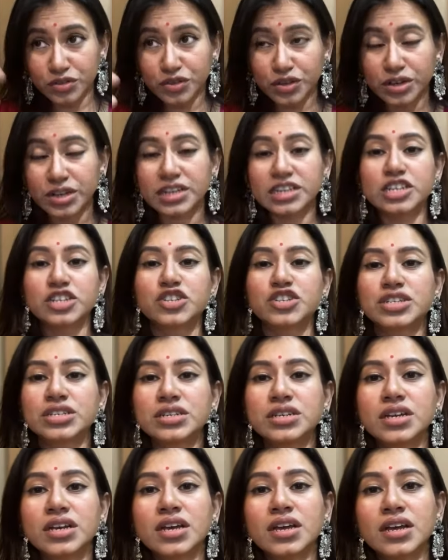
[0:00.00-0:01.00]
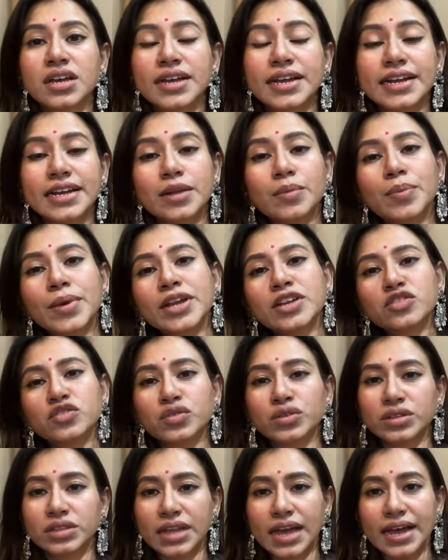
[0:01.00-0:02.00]
condition, it depends
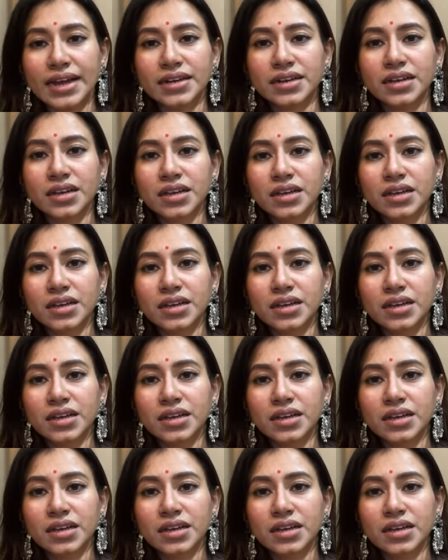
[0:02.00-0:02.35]
on that.